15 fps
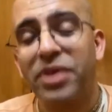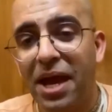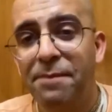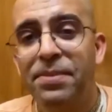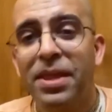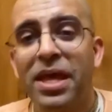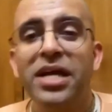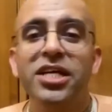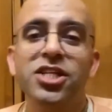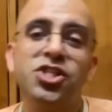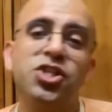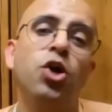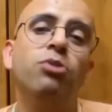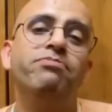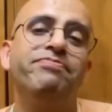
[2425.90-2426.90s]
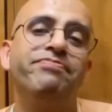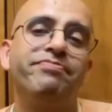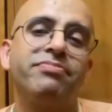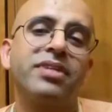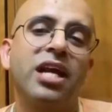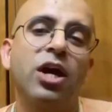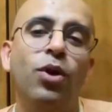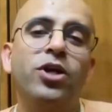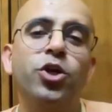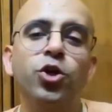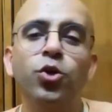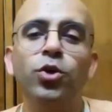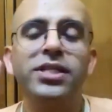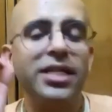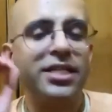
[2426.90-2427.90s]
Yeah. So, what
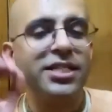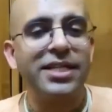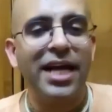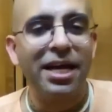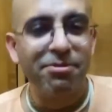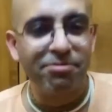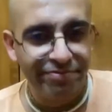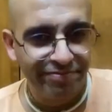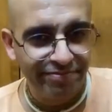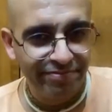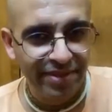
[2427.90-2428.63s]
to do in such a time?